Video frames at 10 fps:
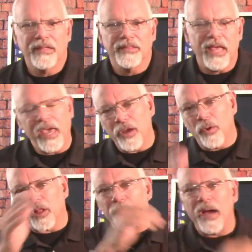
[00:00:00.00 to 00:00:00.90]
Hey,
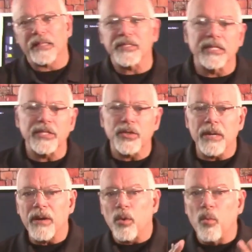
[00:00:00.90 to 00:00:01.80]
welcome back. Listen, let's talk
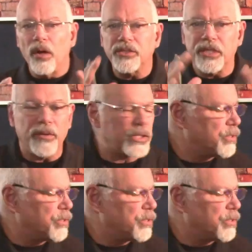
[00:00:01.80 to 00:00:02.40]
about a wealth generation